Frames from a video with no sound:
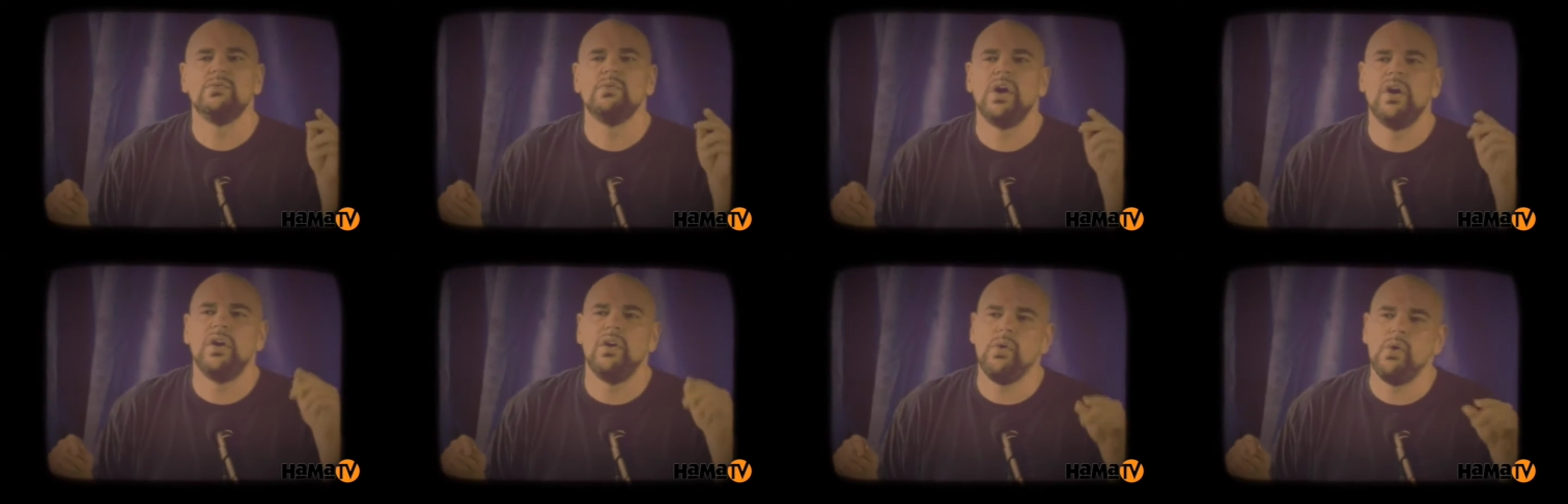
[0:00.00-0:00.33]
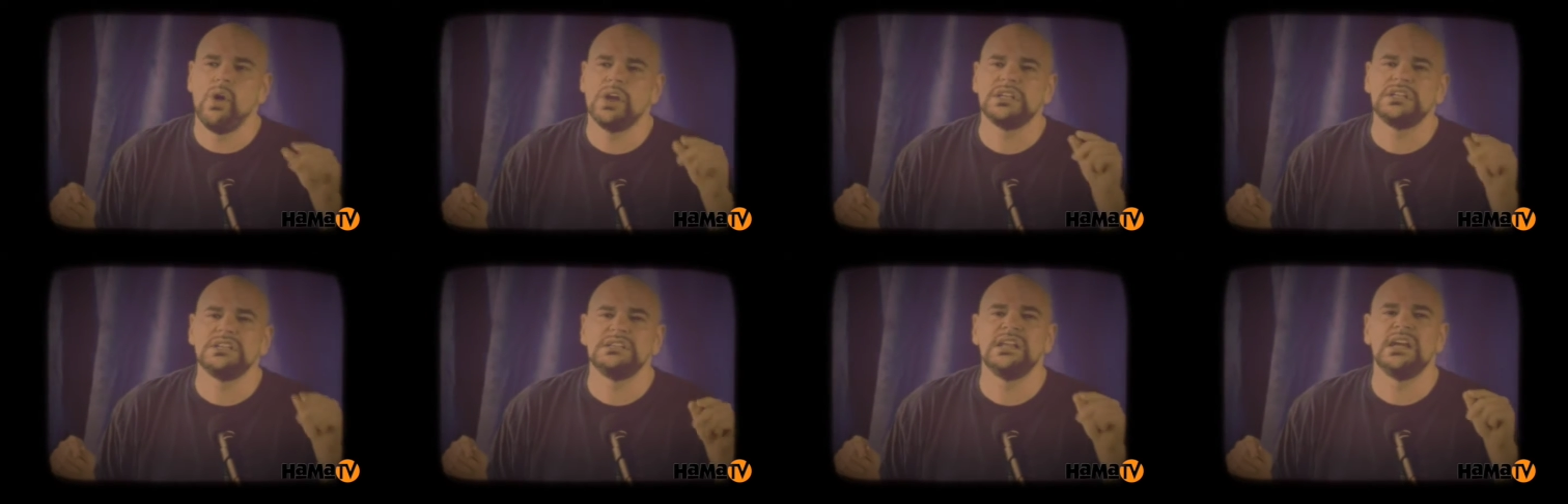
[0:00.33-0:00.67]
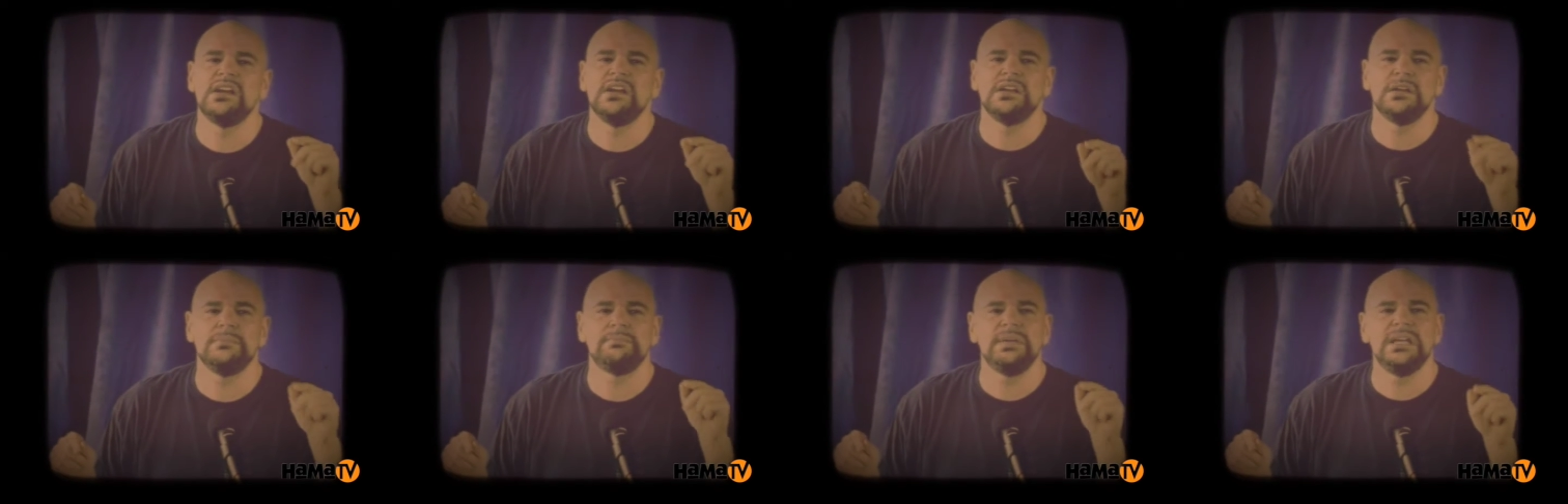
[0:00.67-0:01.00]
where
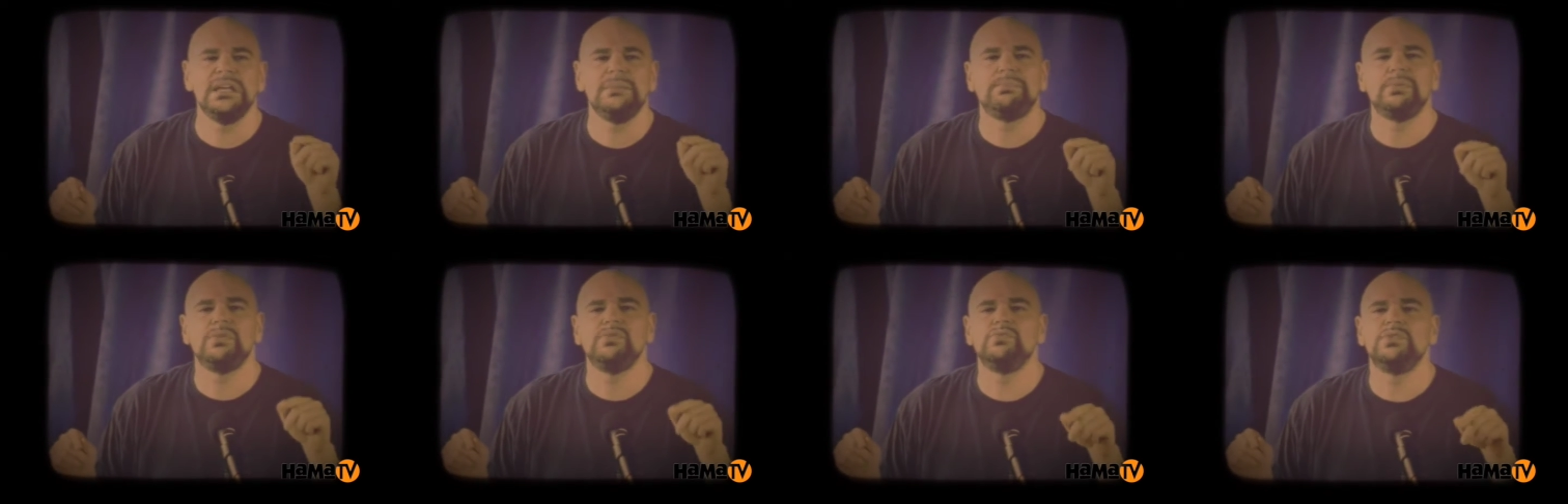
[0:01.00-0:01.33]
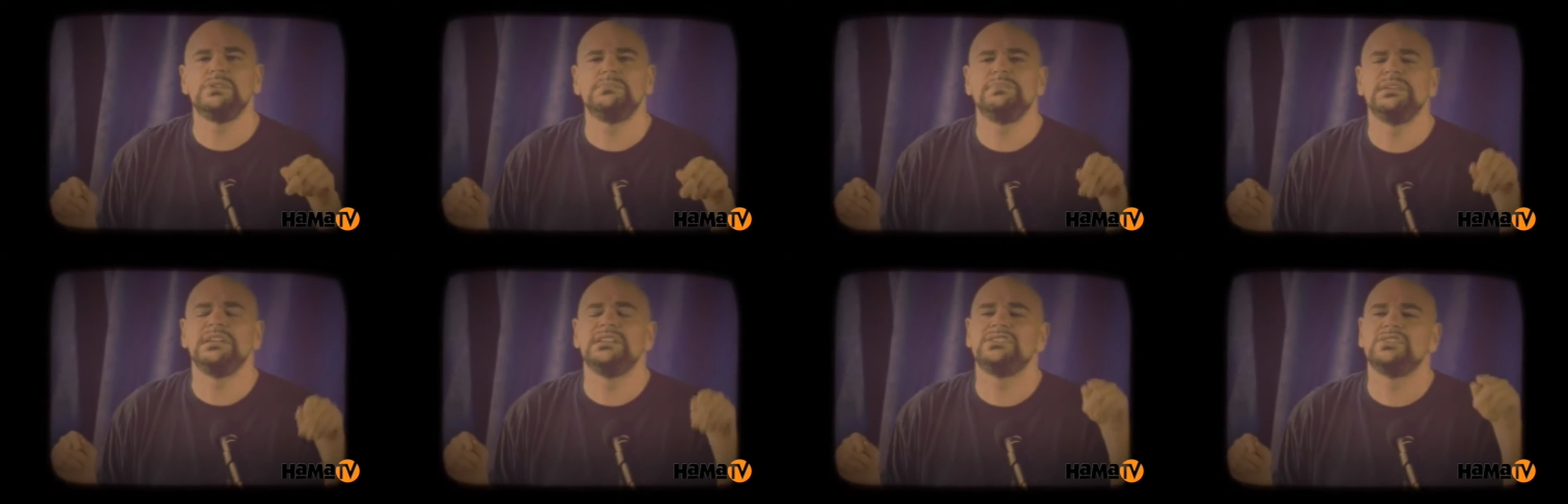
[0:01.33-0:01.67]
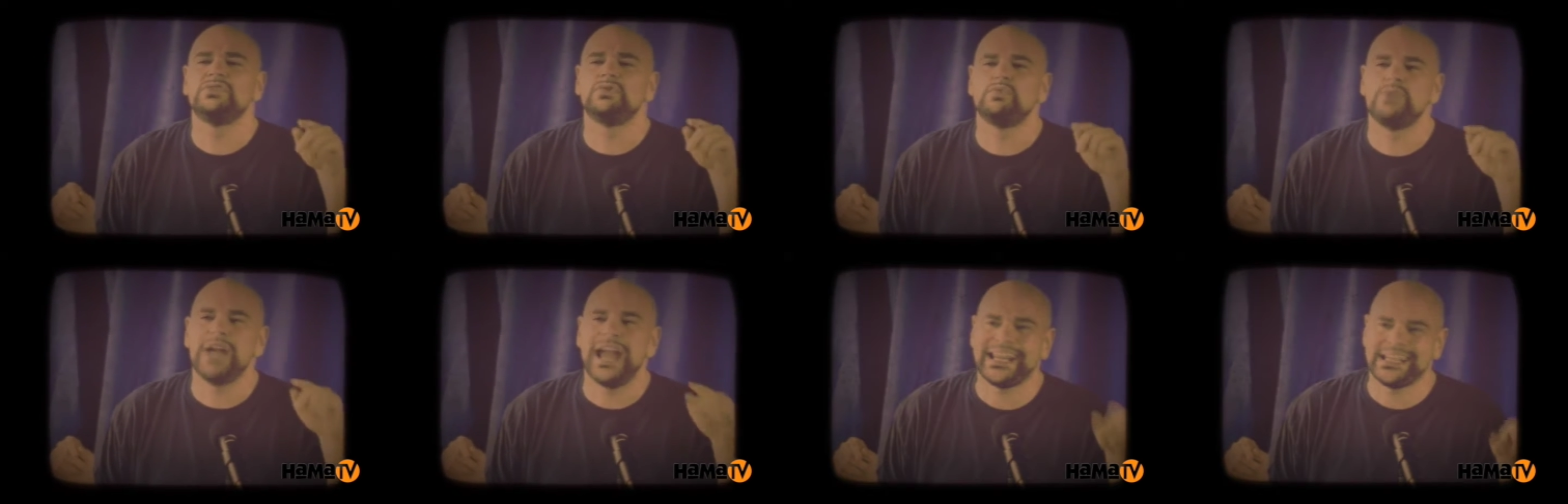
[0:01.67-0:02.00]
ordinary people would be
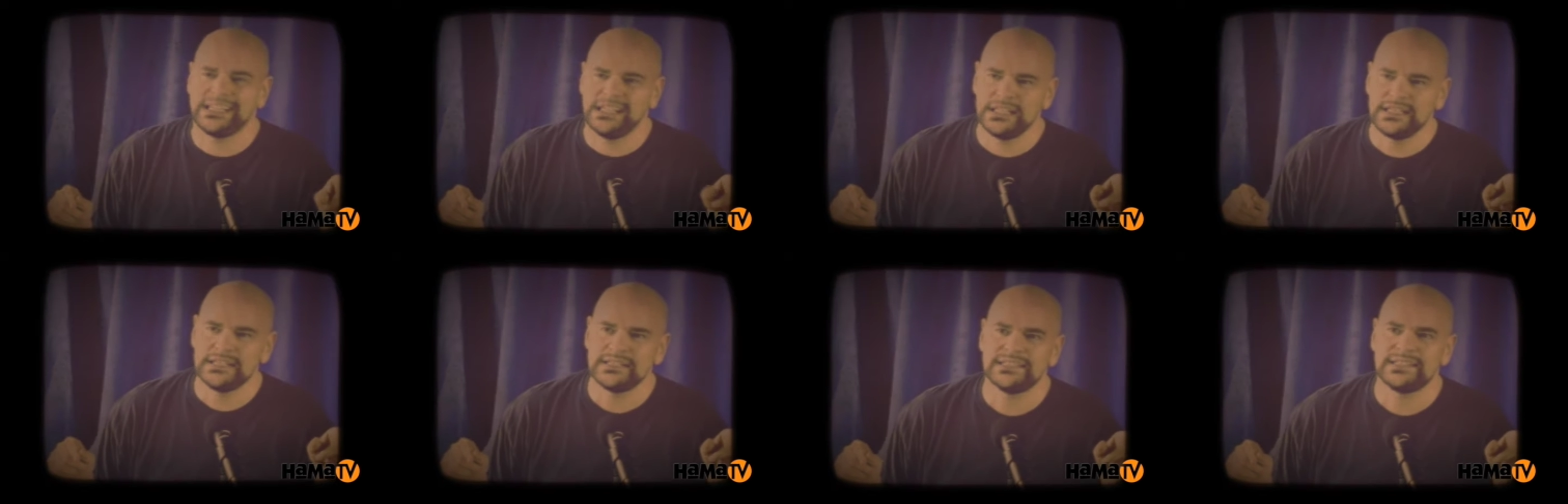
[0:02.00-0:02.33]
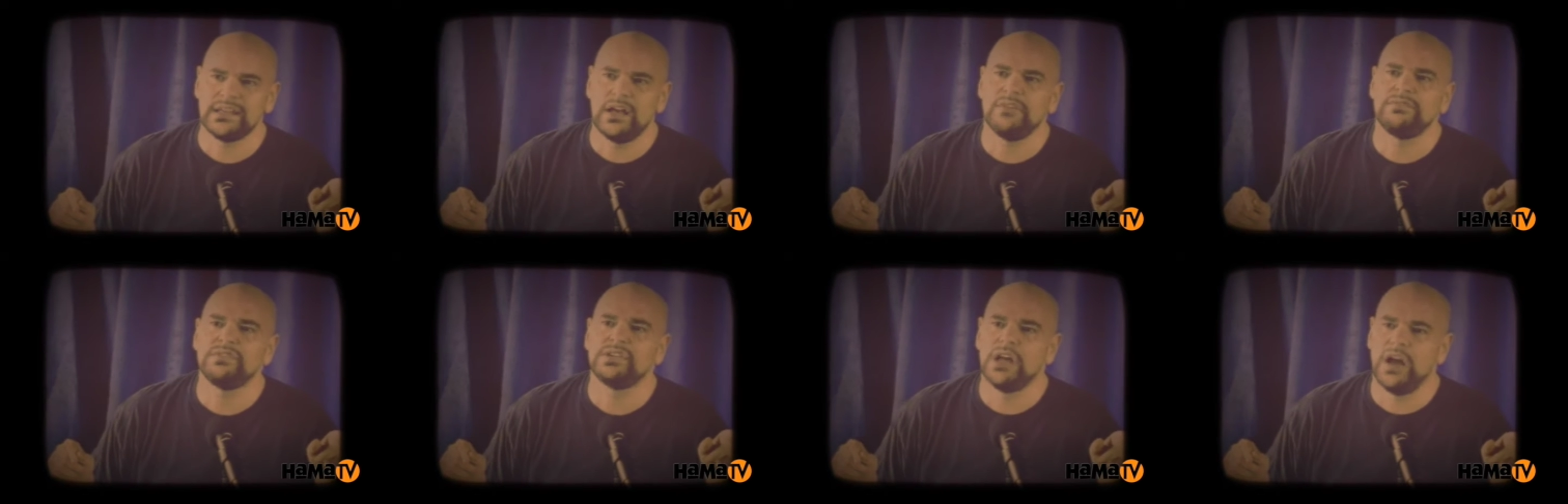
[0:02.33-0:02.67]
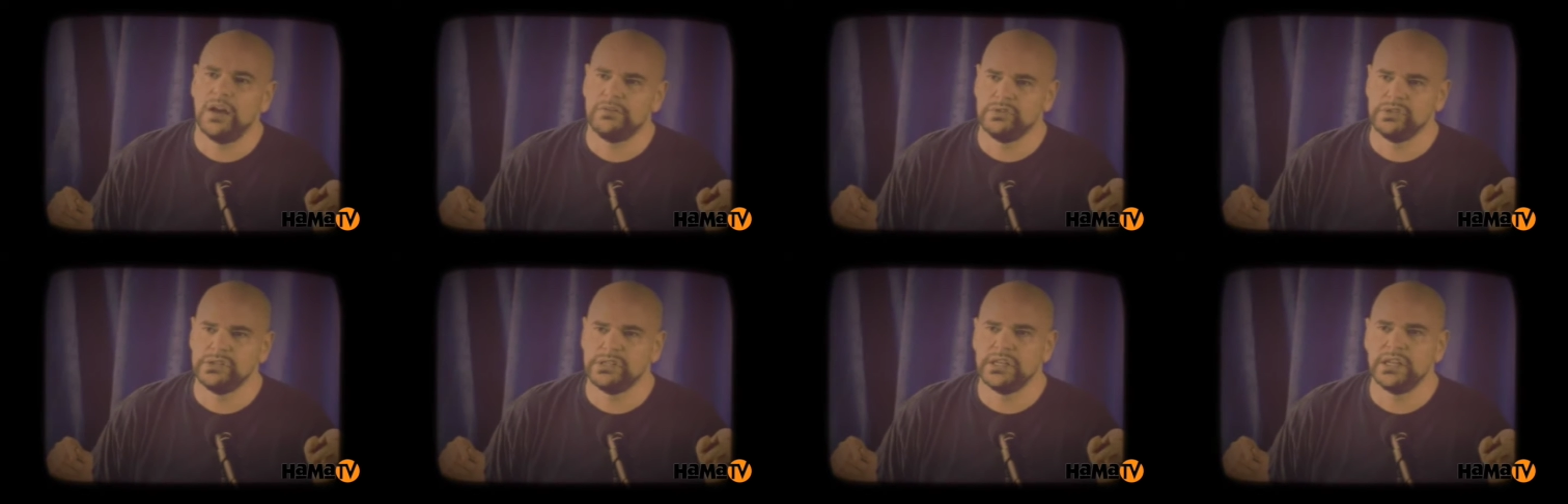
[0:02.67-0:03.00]
directly
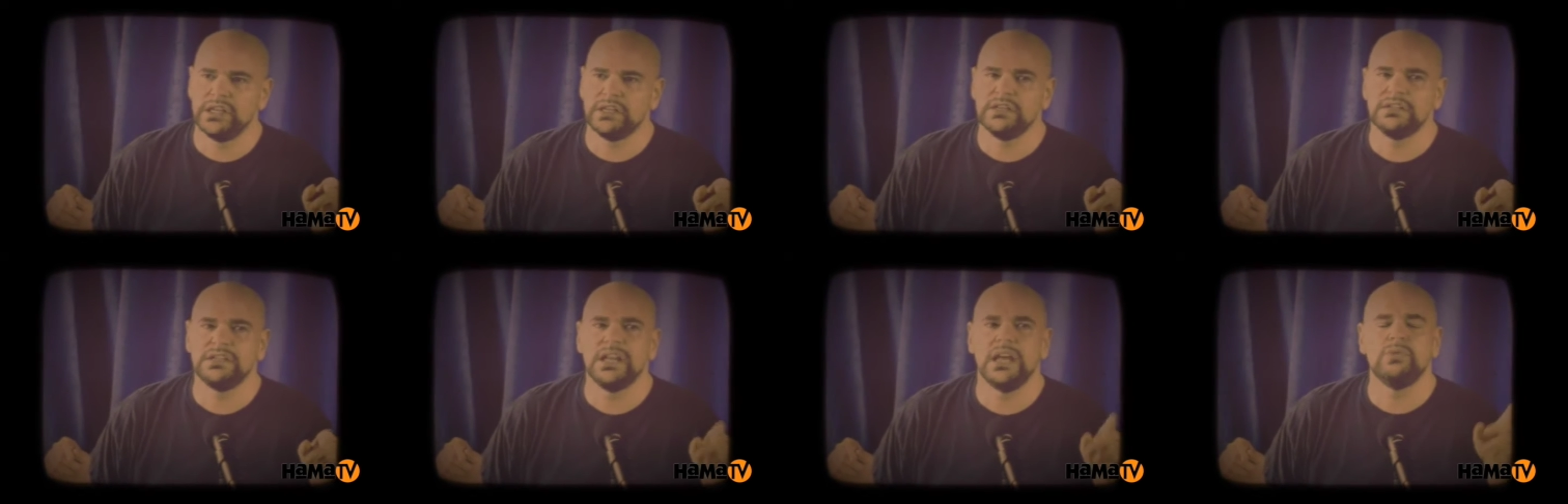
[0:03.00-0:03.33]
self-governing.